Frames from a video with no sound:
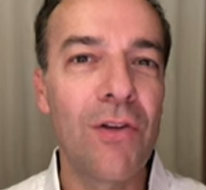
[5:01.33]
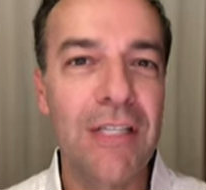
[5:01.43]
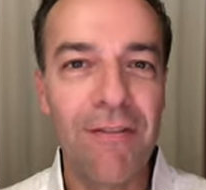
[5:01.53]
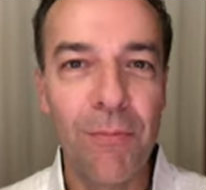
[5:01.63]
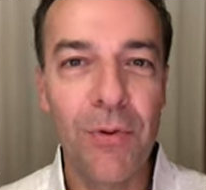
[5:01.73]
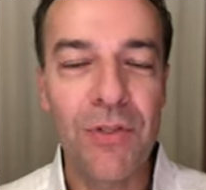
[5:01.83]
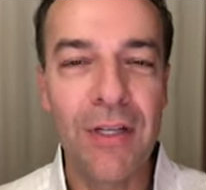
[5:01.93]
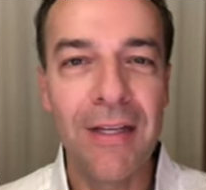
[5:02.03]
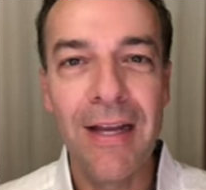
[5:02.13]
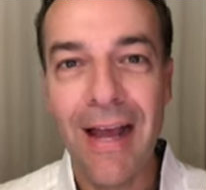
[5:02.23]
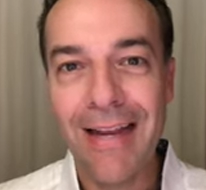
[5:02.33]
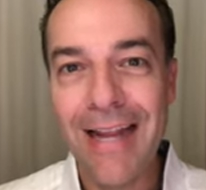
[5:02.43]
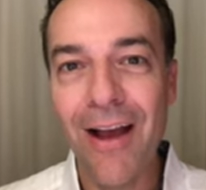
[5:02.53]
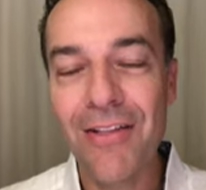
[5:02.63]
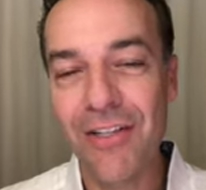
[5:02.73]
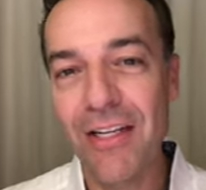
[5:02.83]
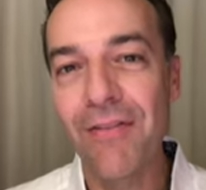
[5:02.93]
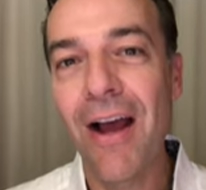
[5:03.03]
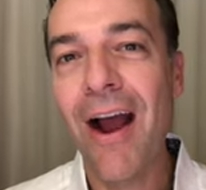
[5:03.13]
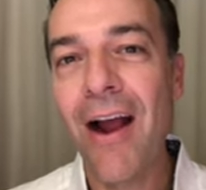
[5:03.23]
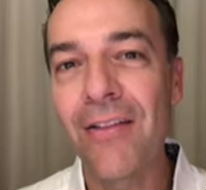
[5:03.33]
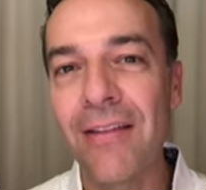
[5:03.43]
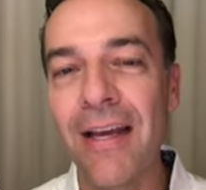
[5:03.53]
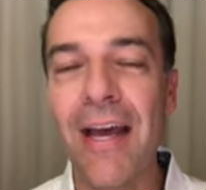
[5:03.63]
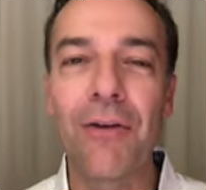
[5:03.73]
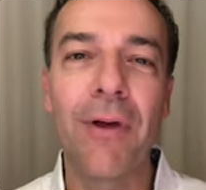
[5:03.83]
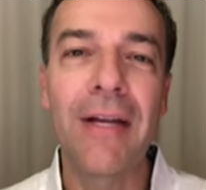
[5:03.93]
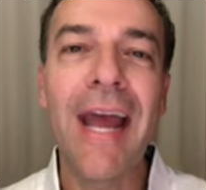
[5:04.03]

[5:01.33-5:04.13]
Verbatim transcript: 7% and now it's actually even higher than that at around